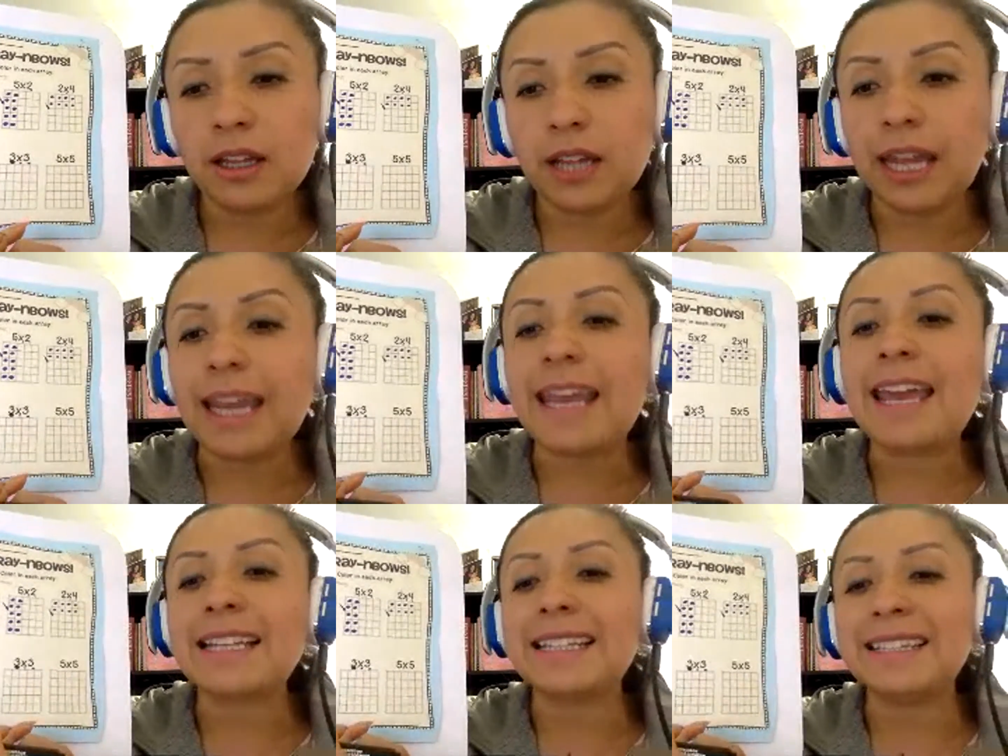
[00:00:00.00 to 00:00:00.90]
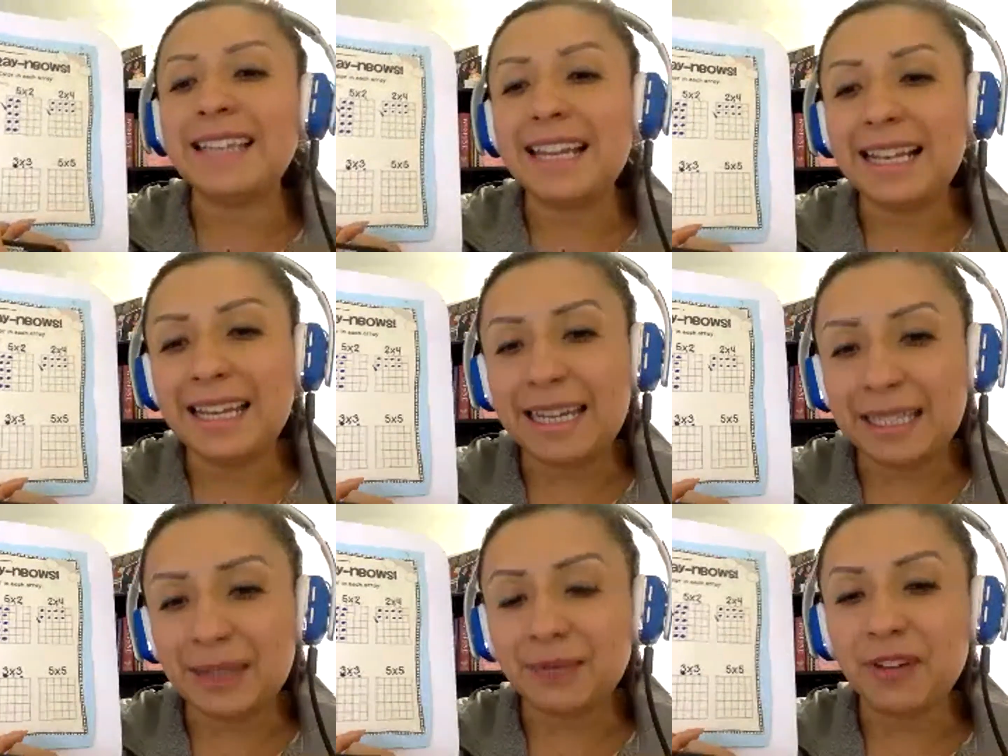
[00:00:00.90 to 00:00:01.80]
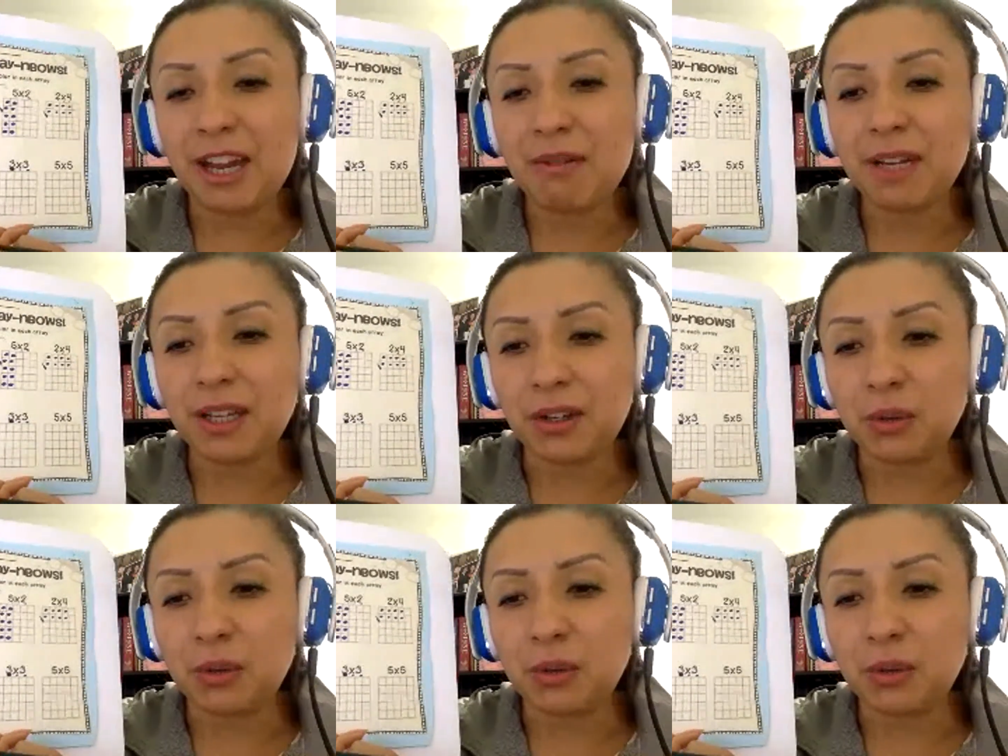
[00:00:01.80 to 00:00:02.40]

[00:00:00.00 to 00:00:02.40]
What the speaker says: Excellent. Very good.